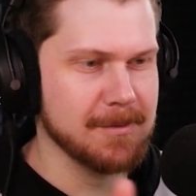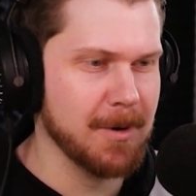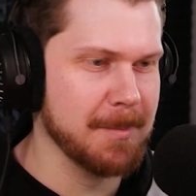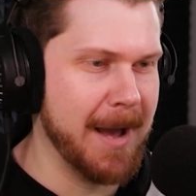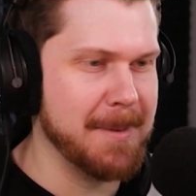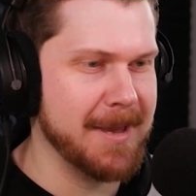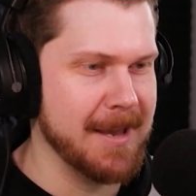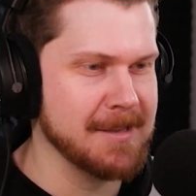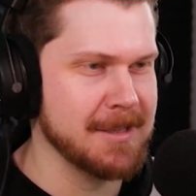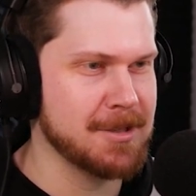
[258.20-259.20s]
well,
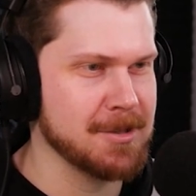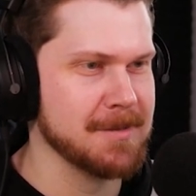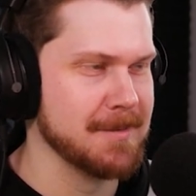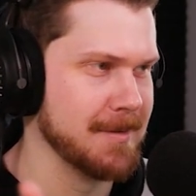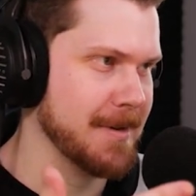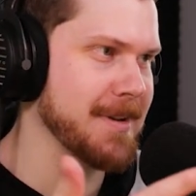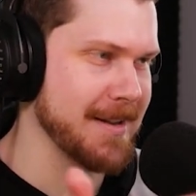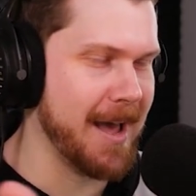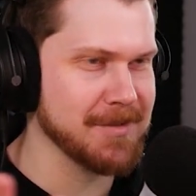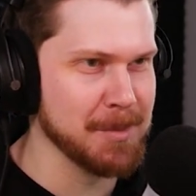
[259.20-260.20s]
maybe Izzy should
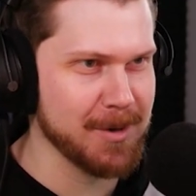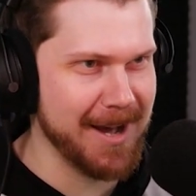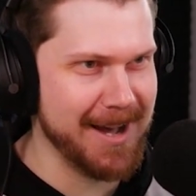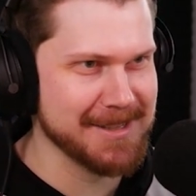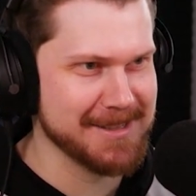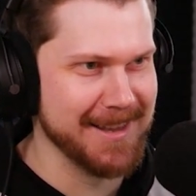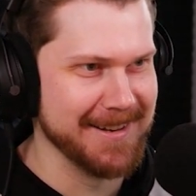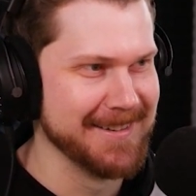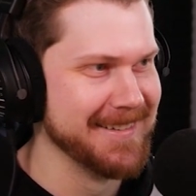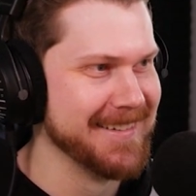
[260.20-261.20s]
have some more cards
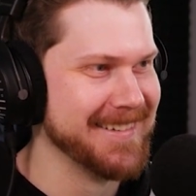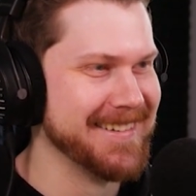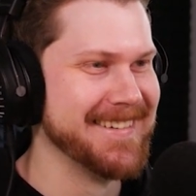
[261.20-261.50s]
then.